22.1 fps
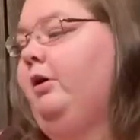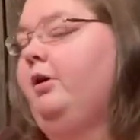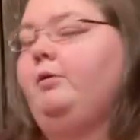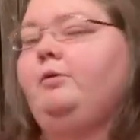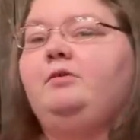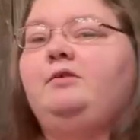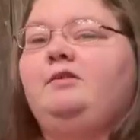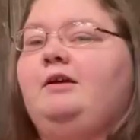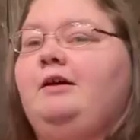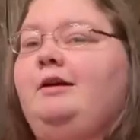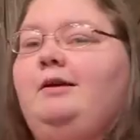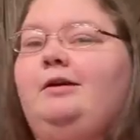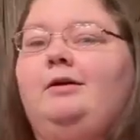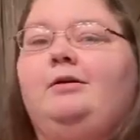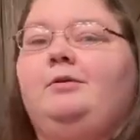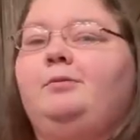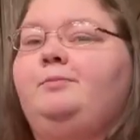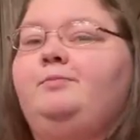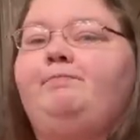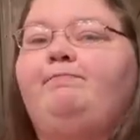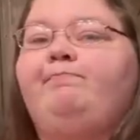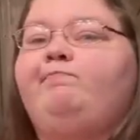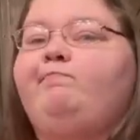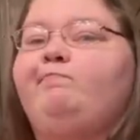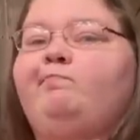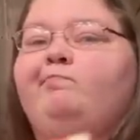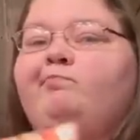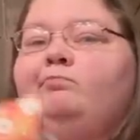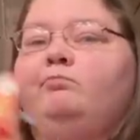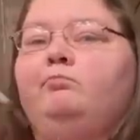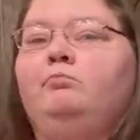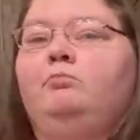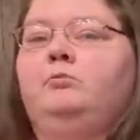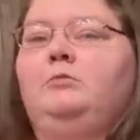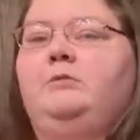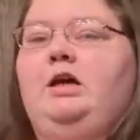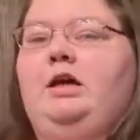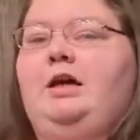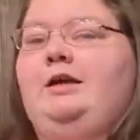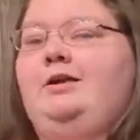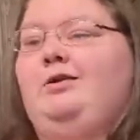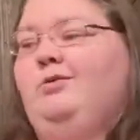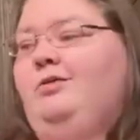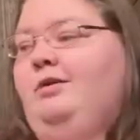I was like,
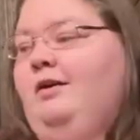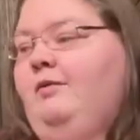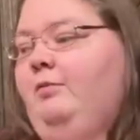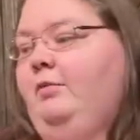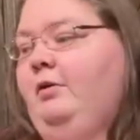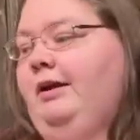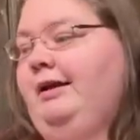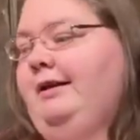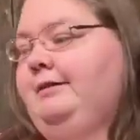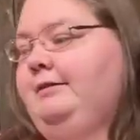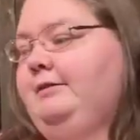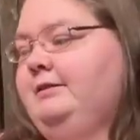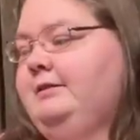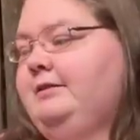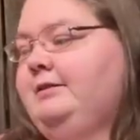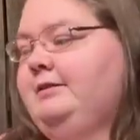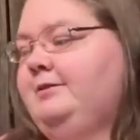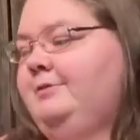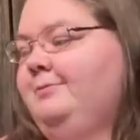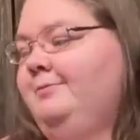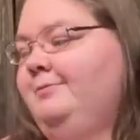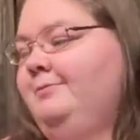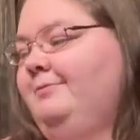I don't have plans.